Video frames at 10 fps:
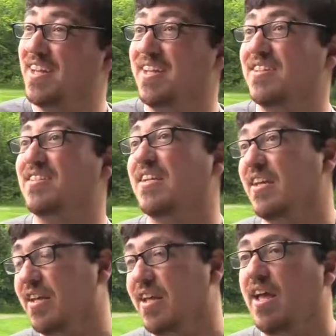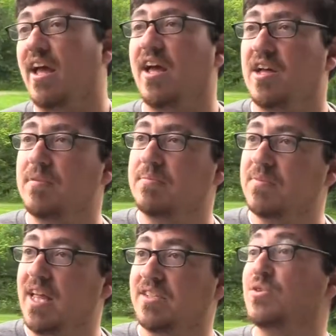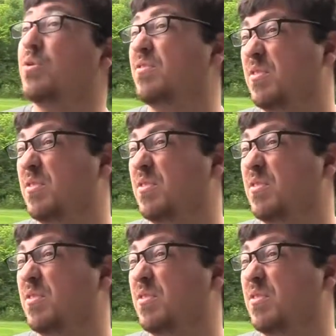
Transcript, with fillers: it, that sort of